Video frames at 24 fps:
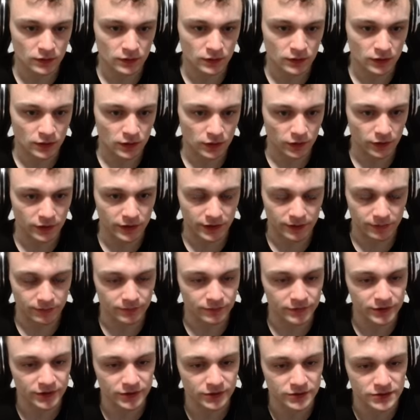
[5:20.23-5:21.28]
Okay,
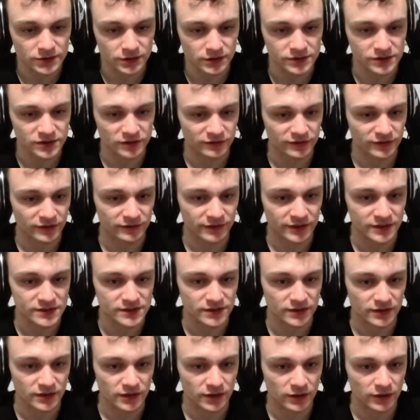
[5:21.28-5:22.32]
here's a list of events
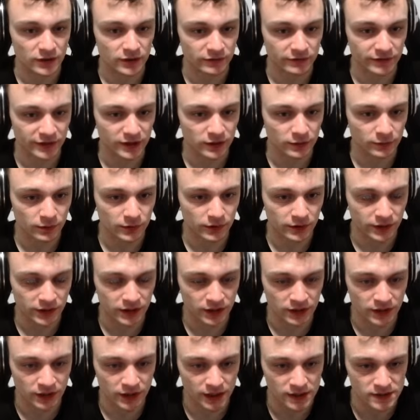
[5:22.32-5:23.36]
that are available
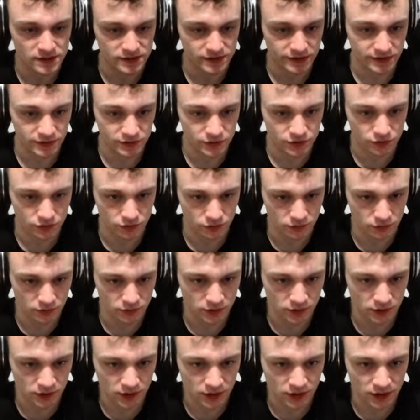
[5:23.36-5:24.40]
in SDL2.
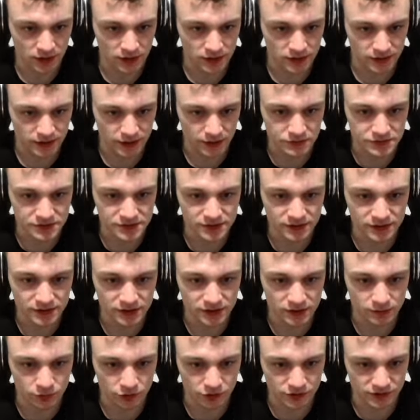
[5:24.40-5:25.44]
There's the
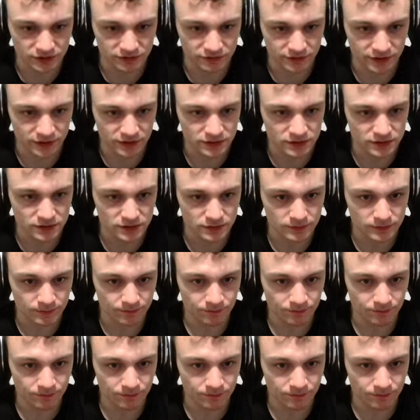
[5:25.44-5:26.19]
keyboard event.